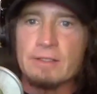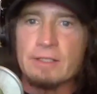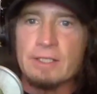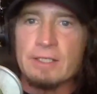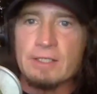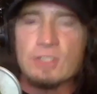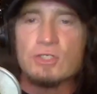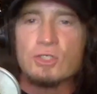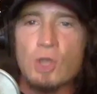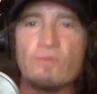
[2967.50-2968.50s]
This is
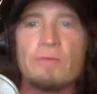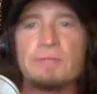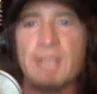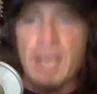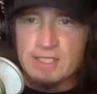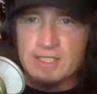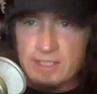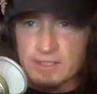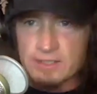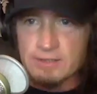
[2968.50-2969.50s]
Joe from
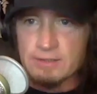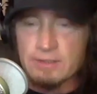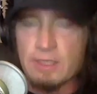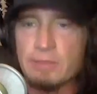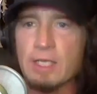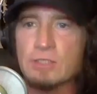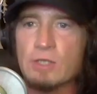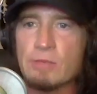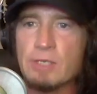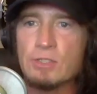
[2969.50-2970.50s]
Texas. I'm an
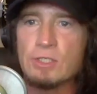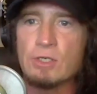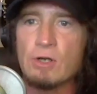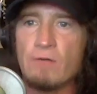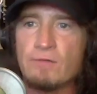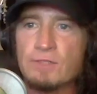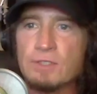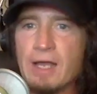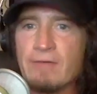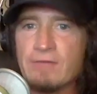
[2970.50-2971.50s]
ex-Army engineer
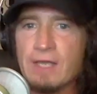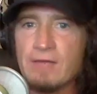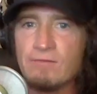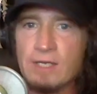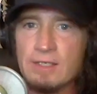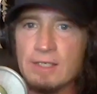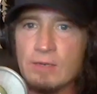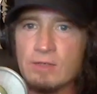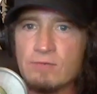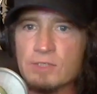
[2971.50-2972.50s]
officer, Afghan vet, now
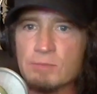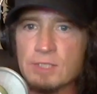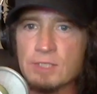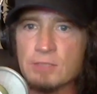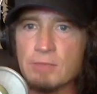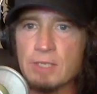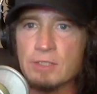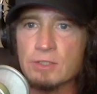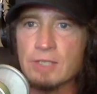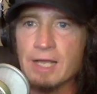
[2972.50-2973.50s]
an investment sales
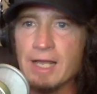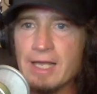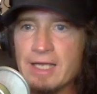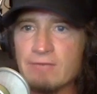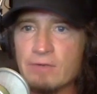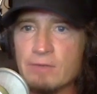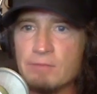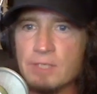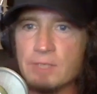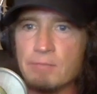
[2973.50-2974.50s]
manager guy at a very
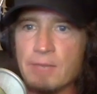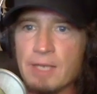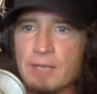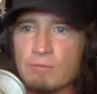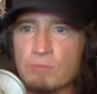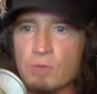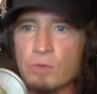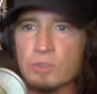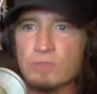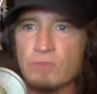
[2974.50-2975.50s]
big bank
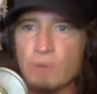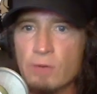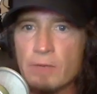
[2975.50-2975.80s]
brokerage firm.